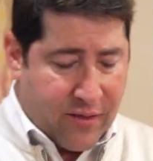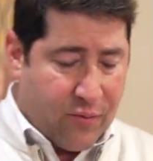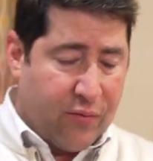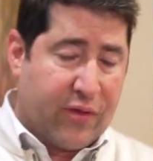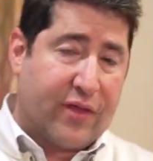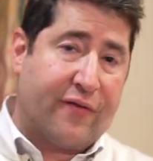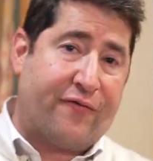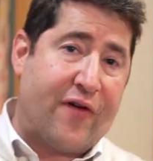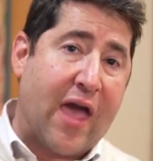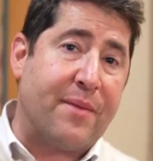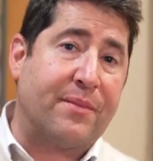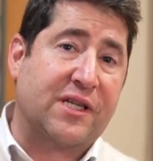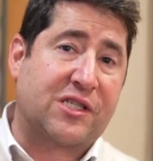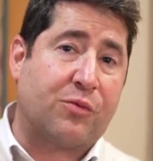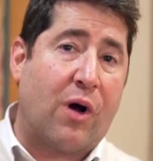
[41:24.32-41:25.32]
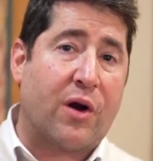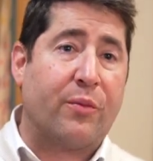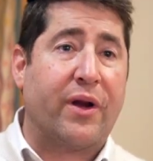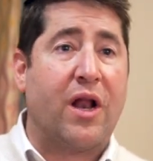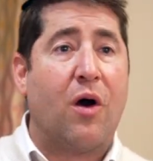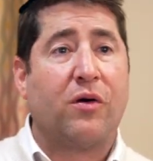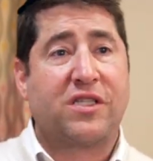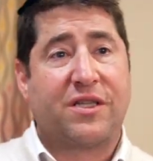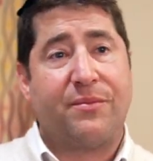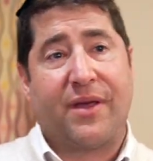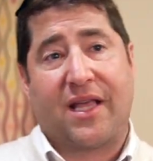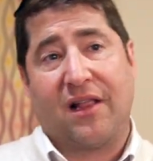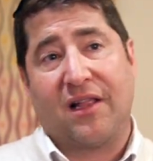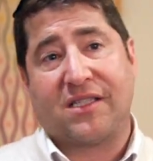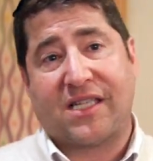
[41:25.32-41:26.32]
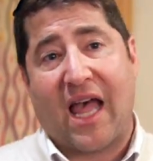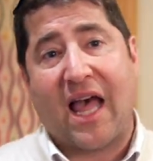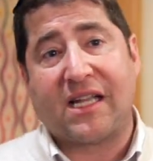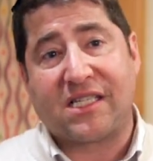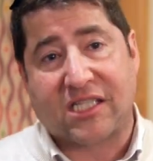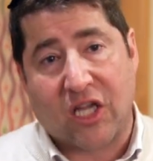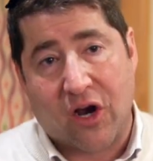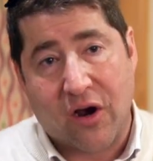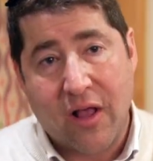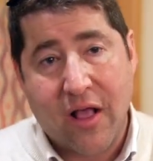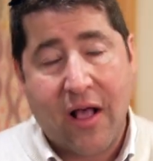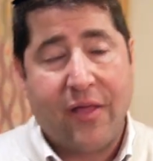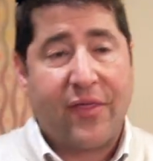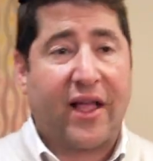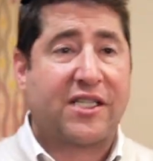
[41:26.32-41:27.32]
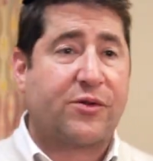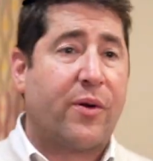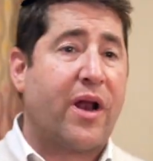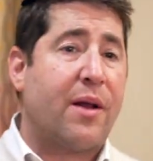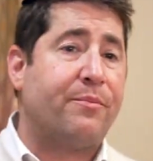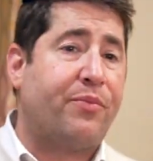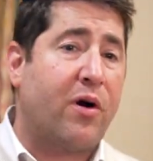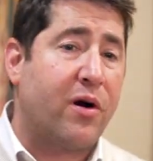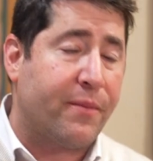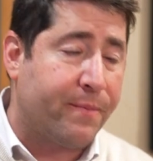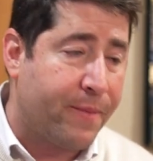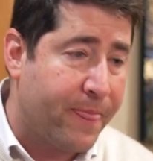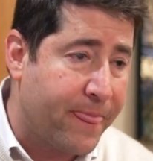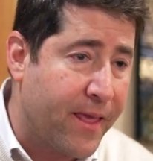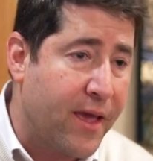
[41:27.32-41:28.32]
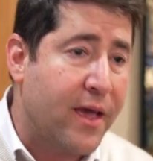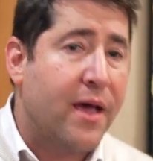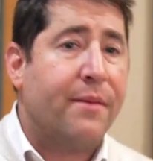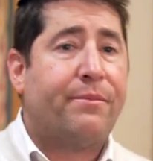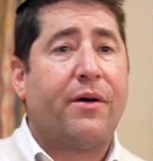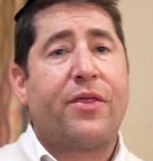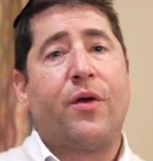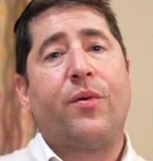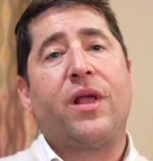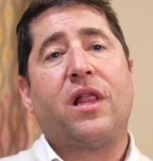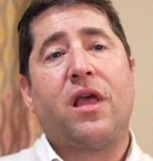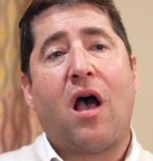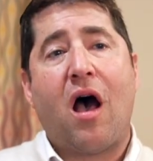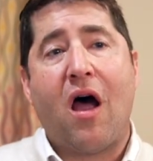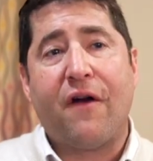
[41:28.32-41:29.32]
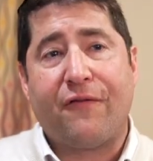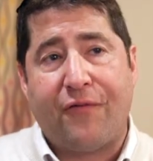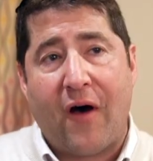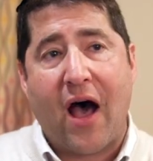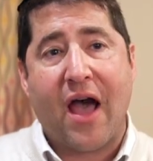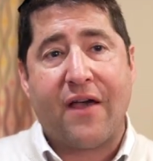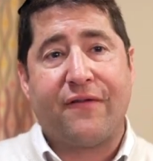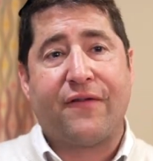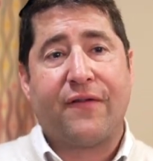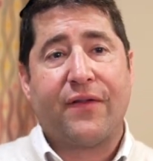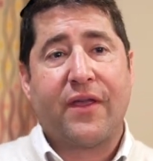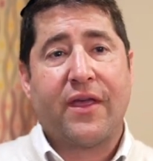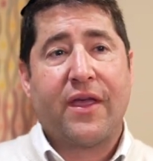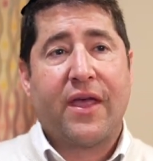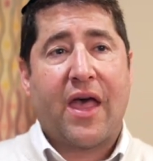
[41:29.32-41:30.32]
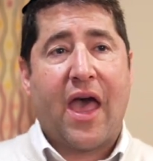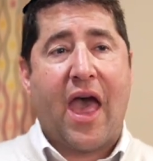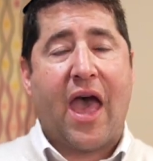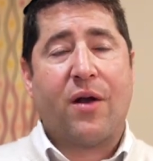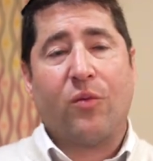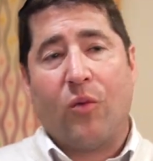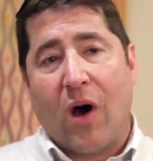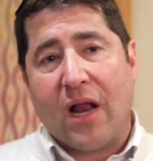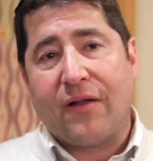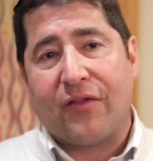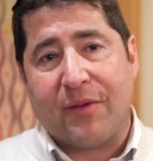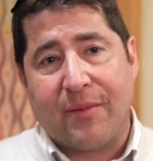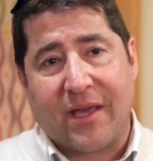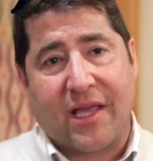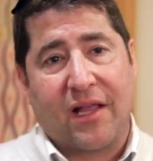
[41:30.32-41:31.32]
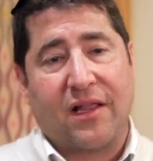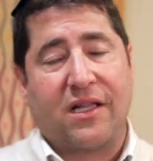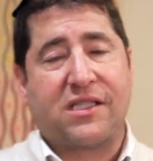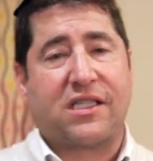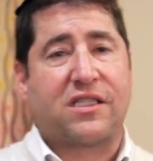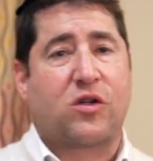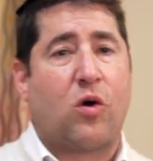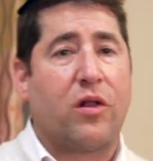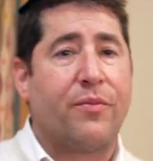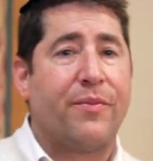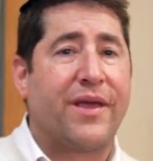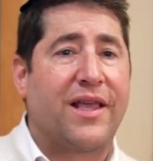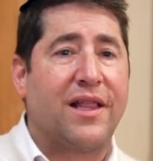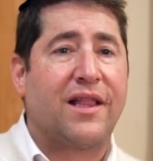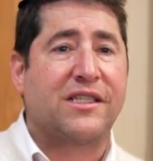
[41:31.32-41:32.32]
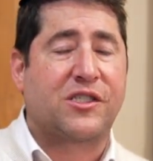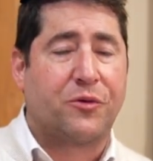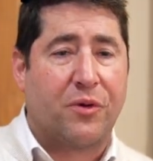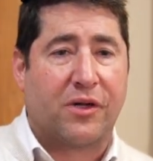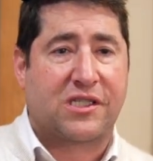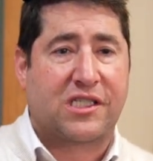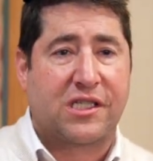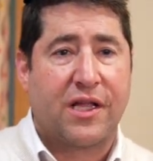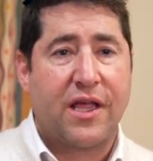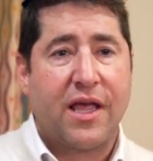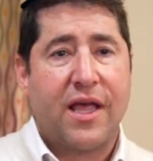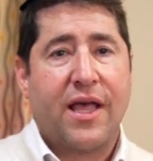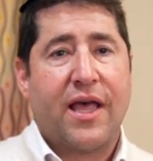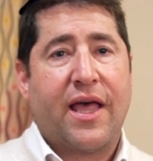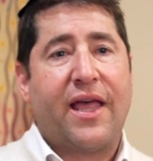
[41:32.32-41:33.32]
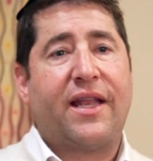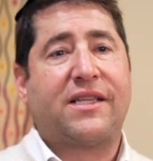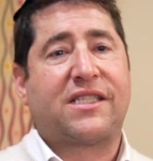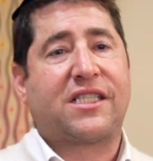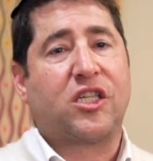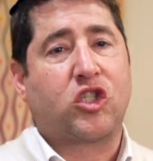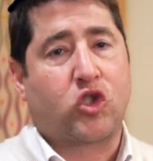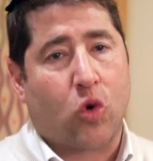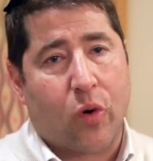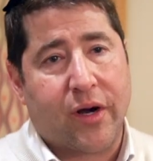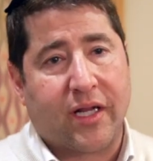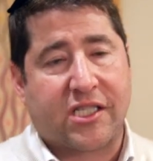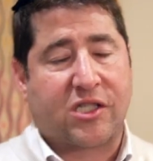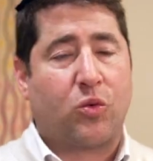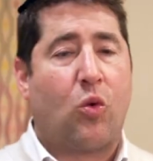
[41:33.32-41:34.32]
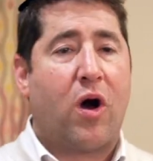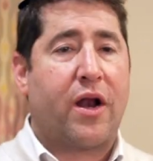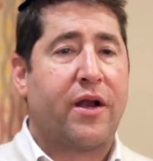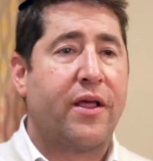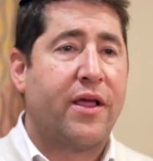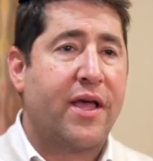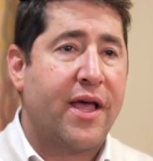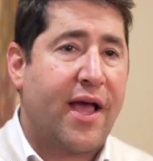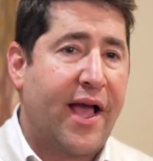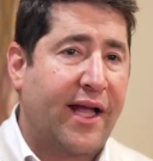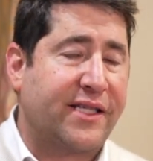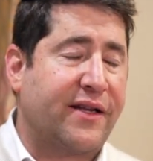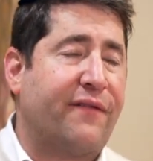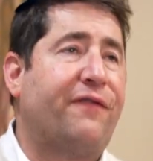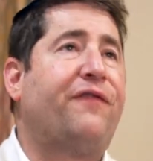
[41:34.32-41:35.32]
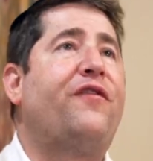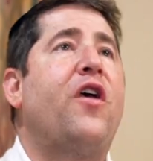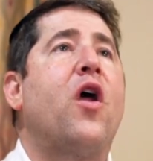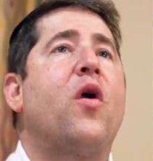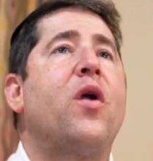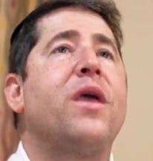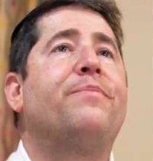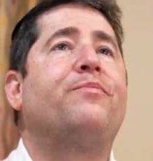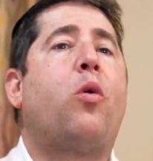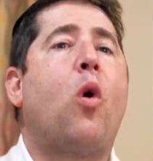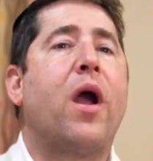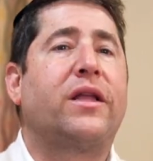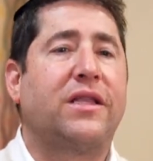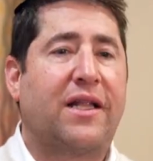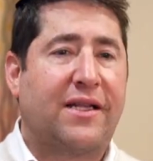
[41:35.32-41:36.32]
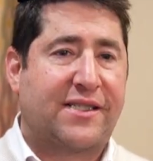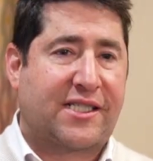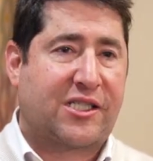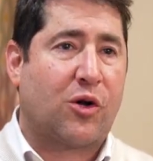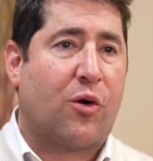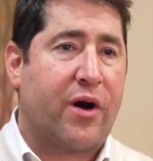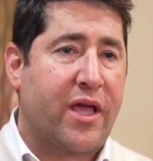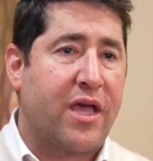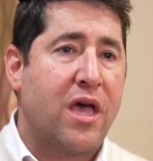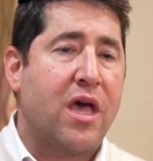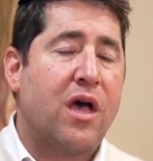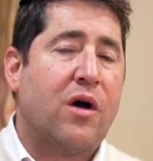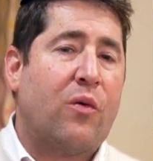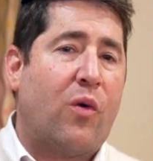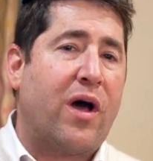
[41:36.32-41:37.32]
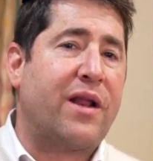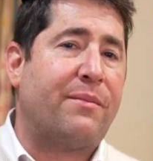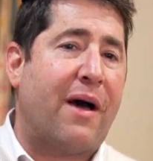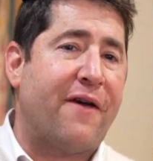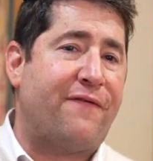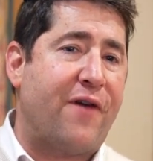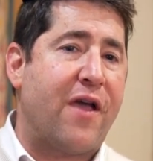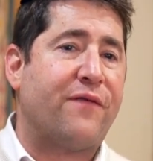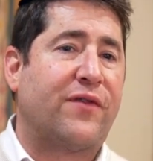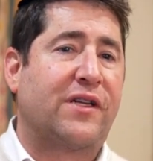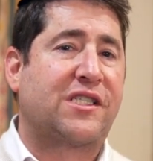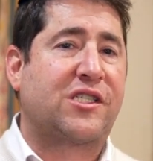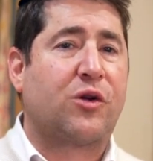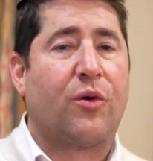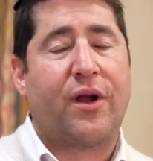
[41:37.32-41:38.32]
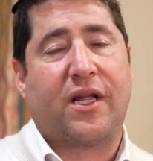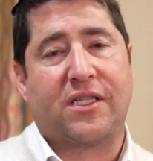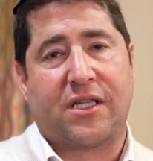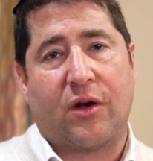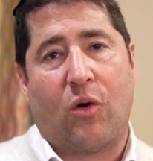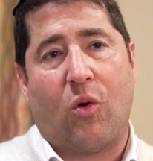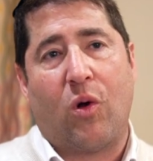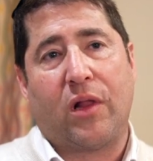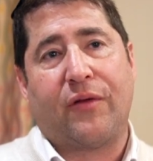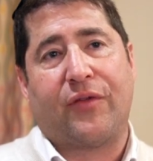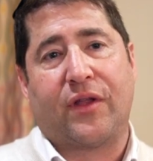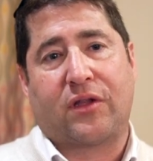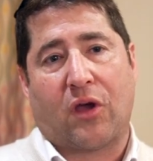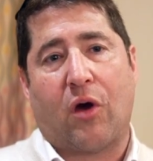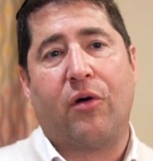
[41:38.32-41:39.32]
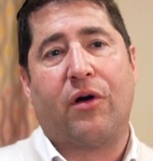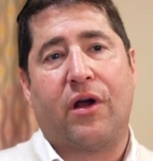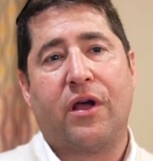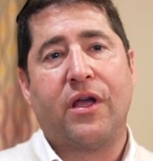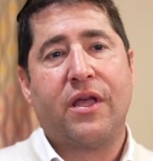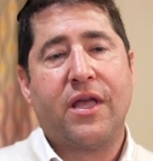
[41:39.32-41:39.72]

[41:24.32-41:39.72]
The famous one we know is the Megillas Esther. That's right on Purim. But there really are 5. And one of the Megillas is called Megillas Rus. It's the shortest one. It's a very poignant story. One of my favorite stories in all of the Torah.